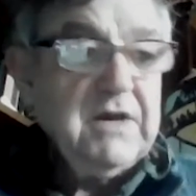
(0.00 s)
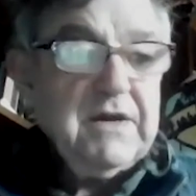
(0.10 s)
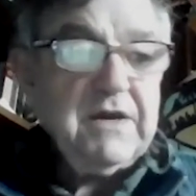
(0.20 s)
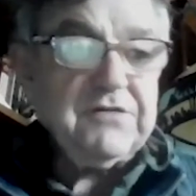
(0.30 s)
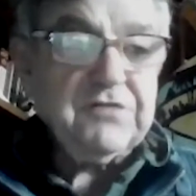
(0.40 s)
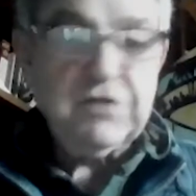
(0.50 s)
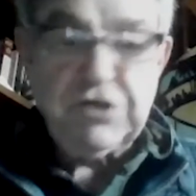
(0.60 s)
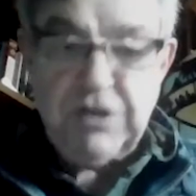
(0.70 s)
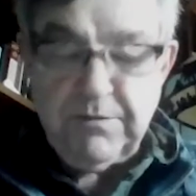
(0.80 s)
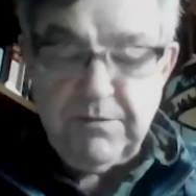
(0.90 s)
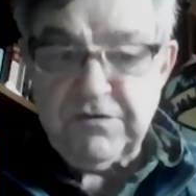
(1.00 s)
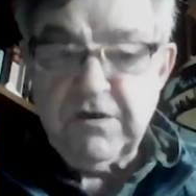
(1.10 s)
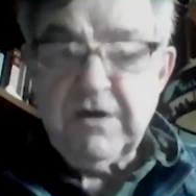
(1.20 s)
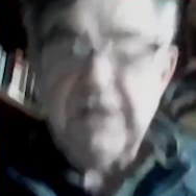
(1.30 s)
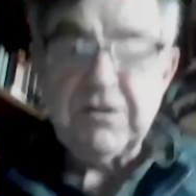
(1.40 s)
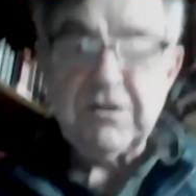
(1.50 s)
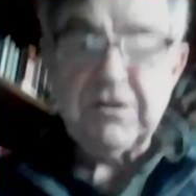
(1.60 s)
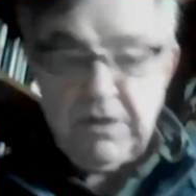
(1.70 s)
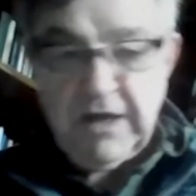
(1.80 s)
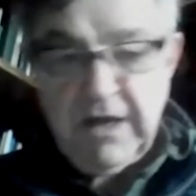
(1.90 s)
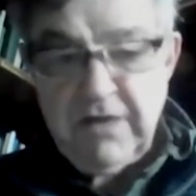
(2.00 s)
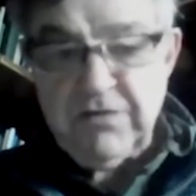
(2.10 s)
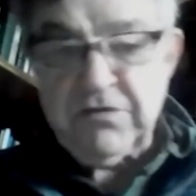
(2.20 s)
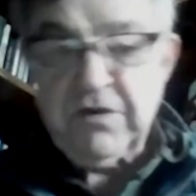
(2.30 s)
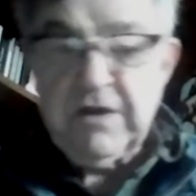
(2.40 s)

it's ships, it's planes,